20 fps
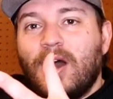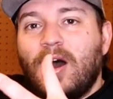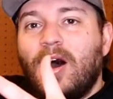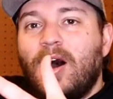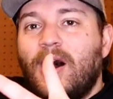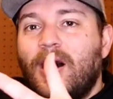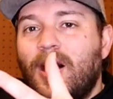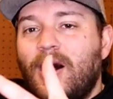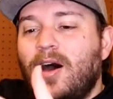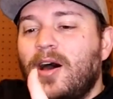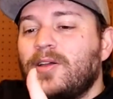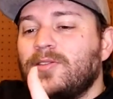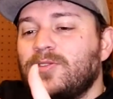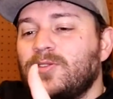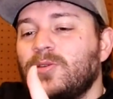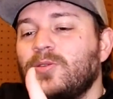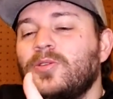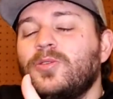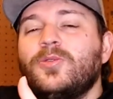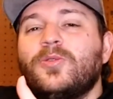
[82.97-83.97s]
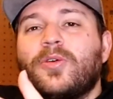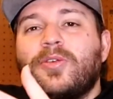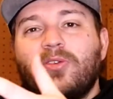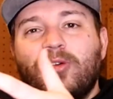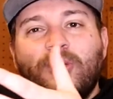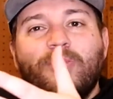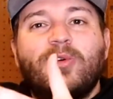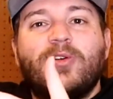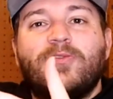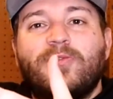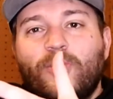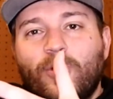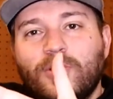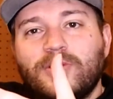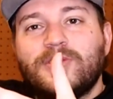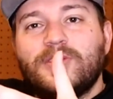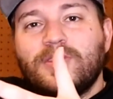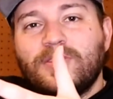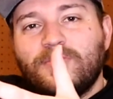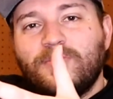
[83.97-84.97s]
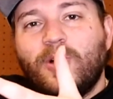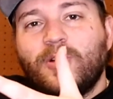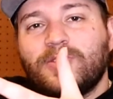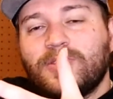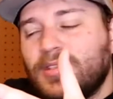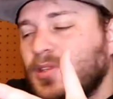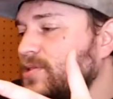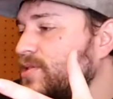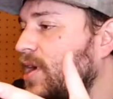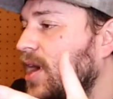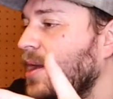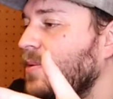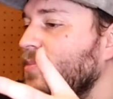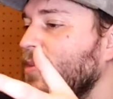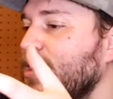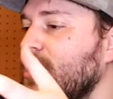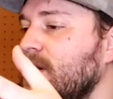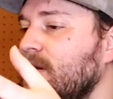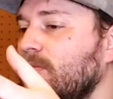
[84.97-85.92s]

due to thermal forces most of the time,